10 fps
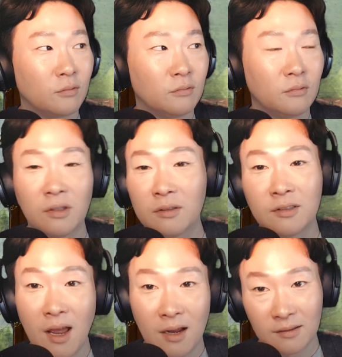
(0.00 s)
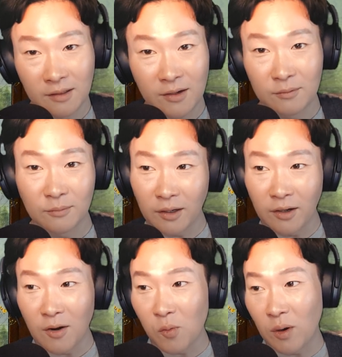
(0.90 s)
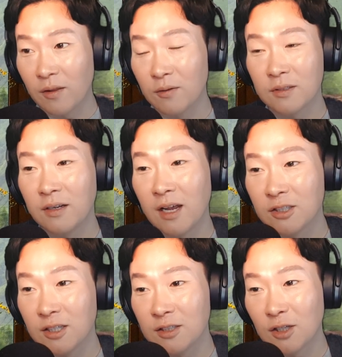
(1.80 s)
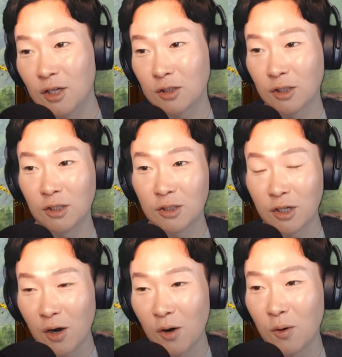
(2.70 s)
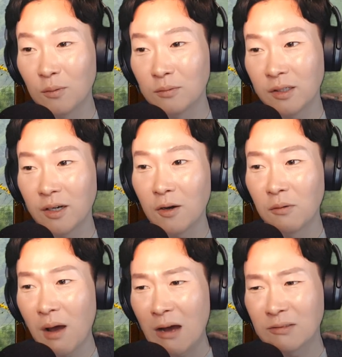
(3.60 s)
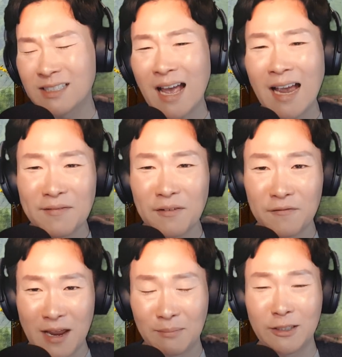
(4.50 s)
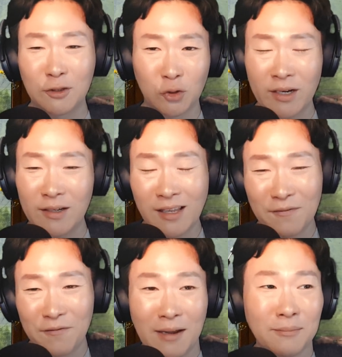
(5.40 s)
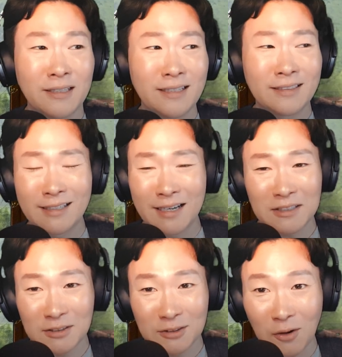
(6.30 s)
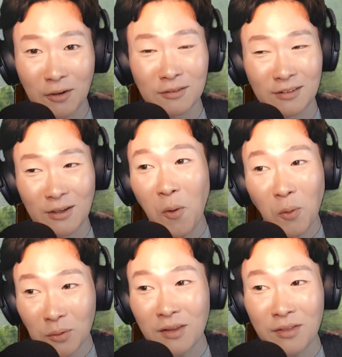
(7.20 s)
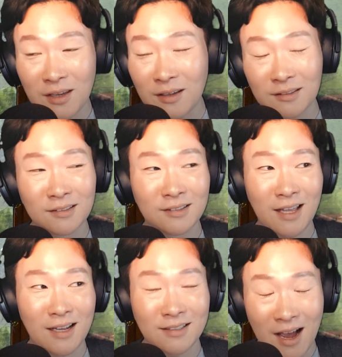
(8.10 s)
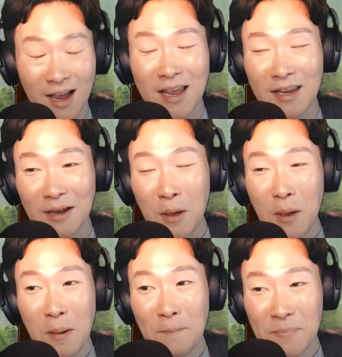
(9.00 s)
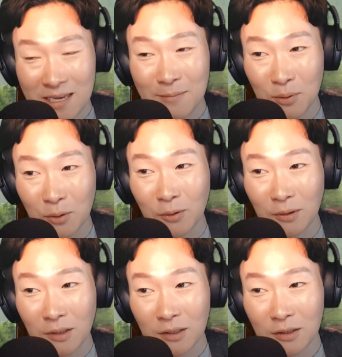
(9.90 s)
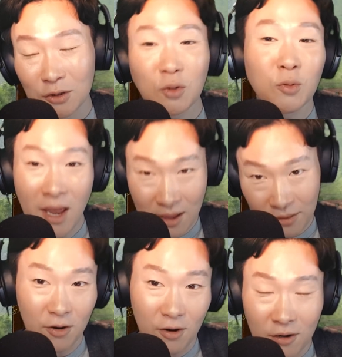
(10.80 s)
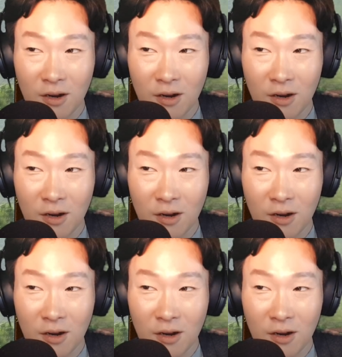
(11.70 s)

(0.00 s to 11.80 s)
exactly, you know, where those connections could go, you know, outside of a family tree. Like, family connections aren't the only things that tie people together.